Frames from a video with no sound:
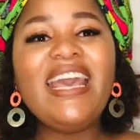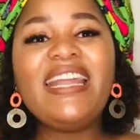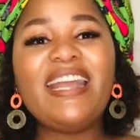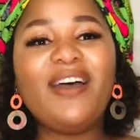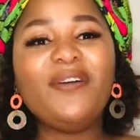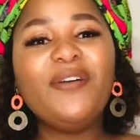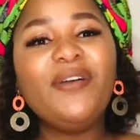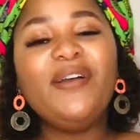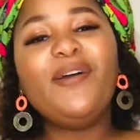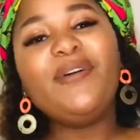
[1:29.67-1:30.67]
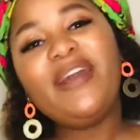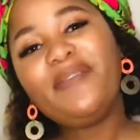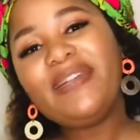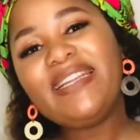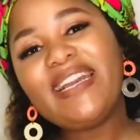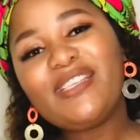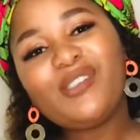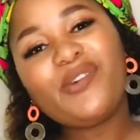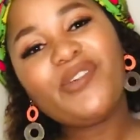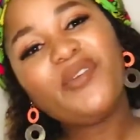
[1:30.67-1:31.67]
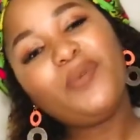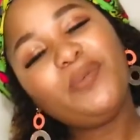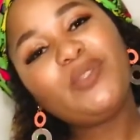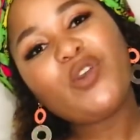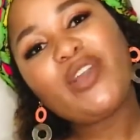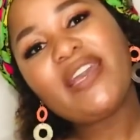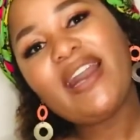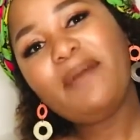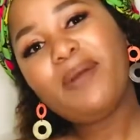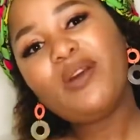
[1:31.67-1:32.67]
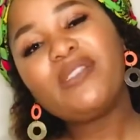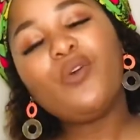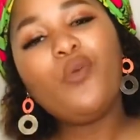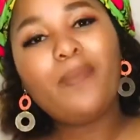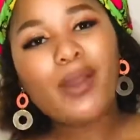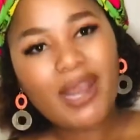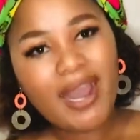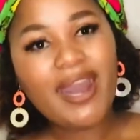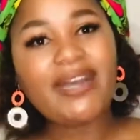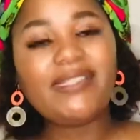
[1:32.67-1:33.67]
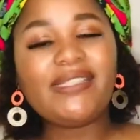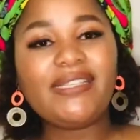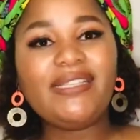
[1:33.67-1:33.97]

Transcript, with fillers: Now, on our next story, we'll be talking about Umakazi.